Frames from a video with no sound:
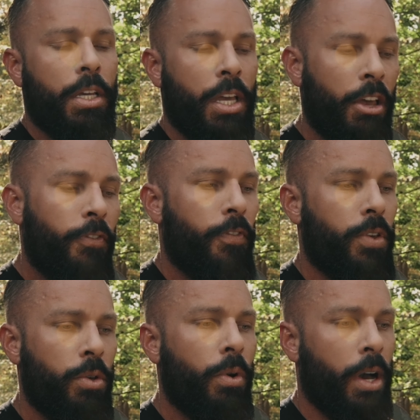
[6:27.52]
if
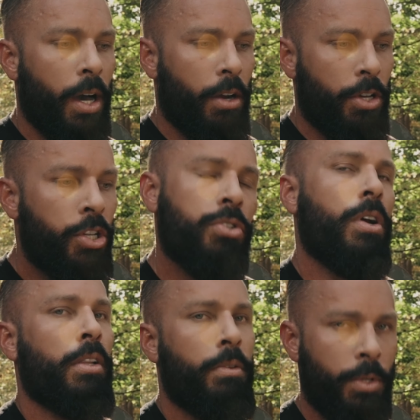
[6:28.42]
you are
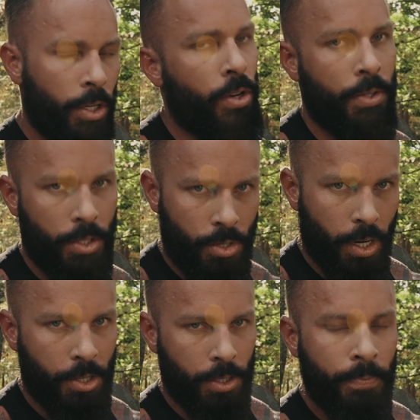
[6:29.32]
struggling with your
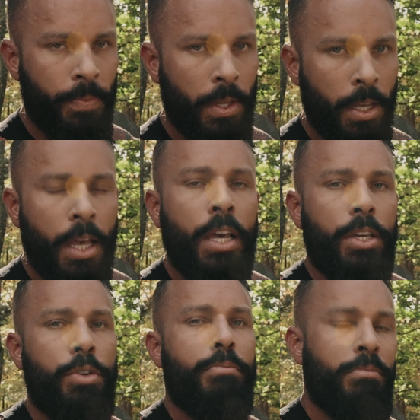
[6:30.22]
concentration,
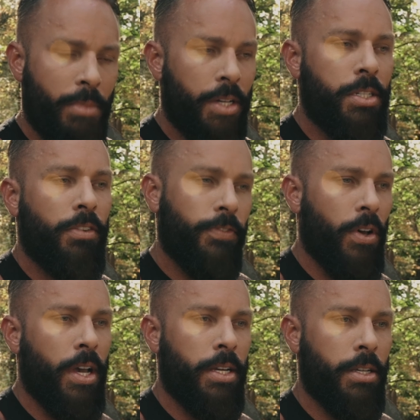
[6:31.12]
you must
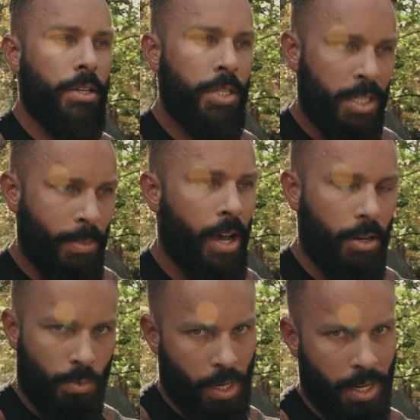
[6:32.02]
find
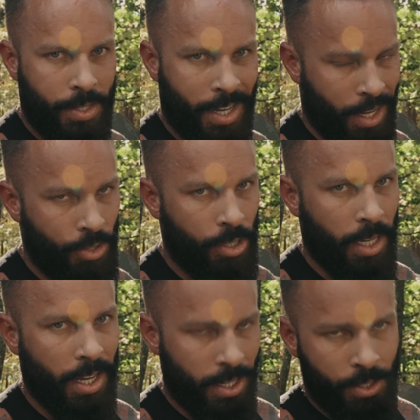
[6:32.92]
smarter ways to
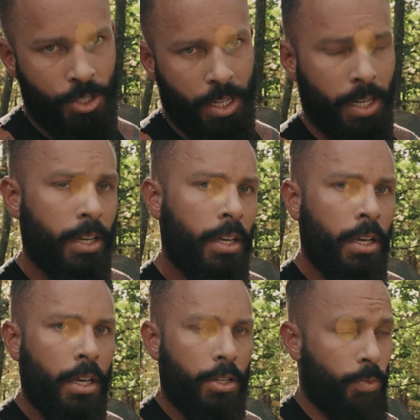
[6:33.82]
engineer energy
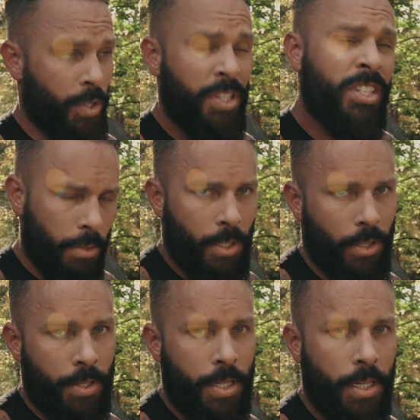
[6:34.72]
with
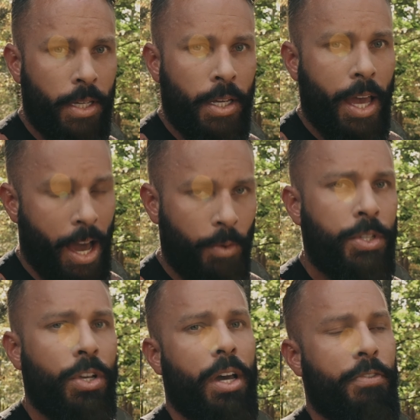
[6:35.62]
stimulants
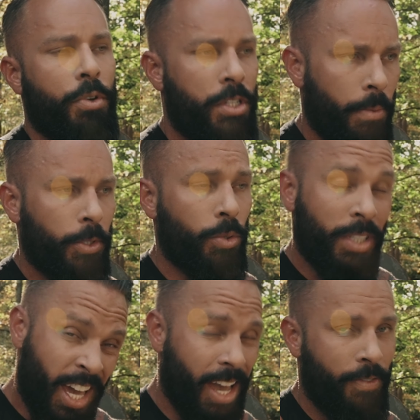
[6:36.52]
outside of your typical
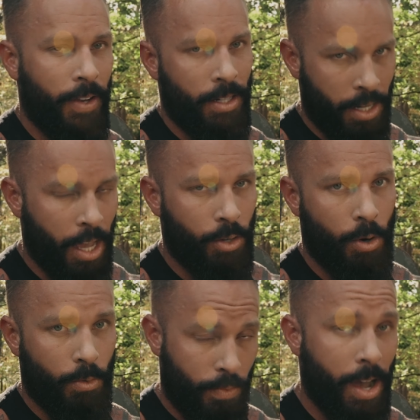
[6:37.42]
caffeine and
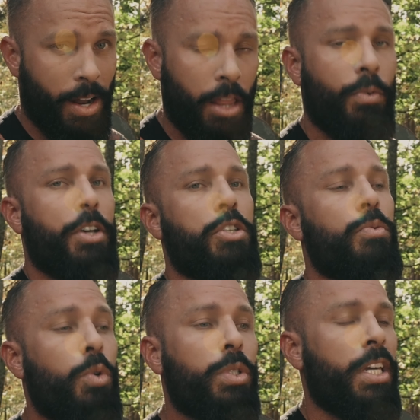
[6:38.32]
Adderall route. Otherwise, you
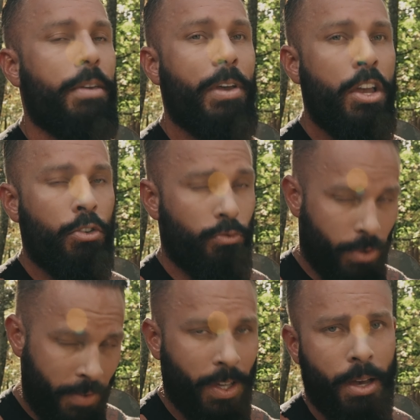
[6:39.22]
will keep
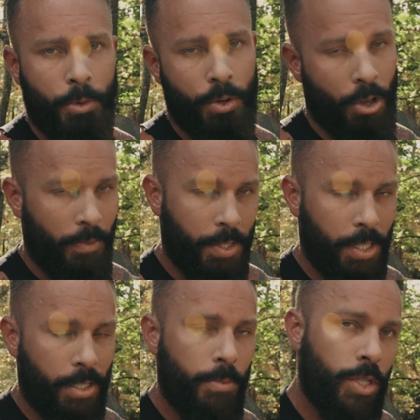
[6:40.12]
revving up your nervous
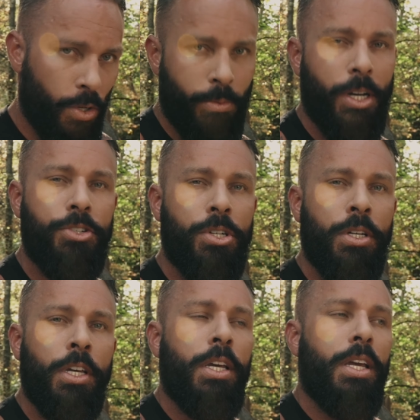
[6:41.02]
system so much,
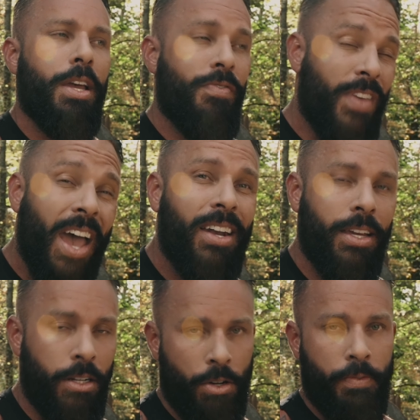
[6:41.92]
and that
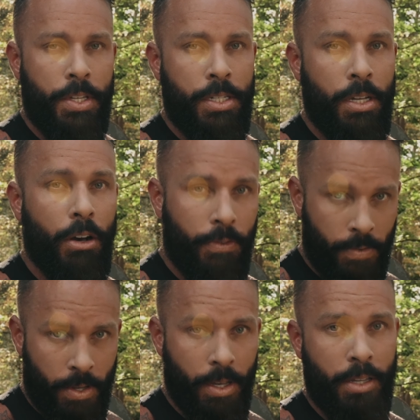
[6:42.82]
in and of itself
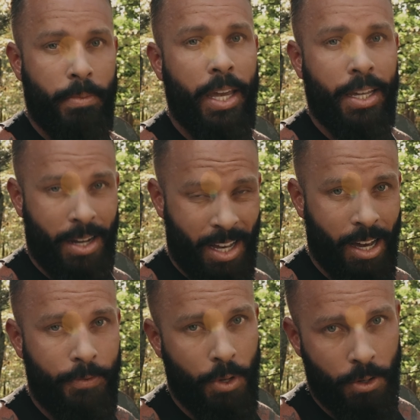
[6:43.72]
is making it
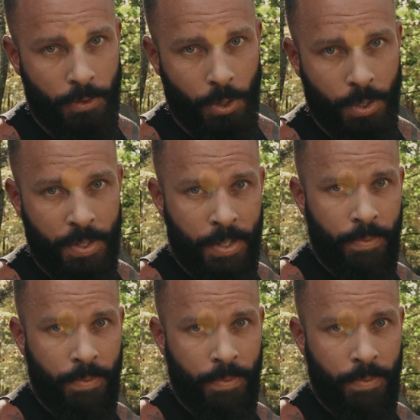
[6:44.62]
hard for you to focus.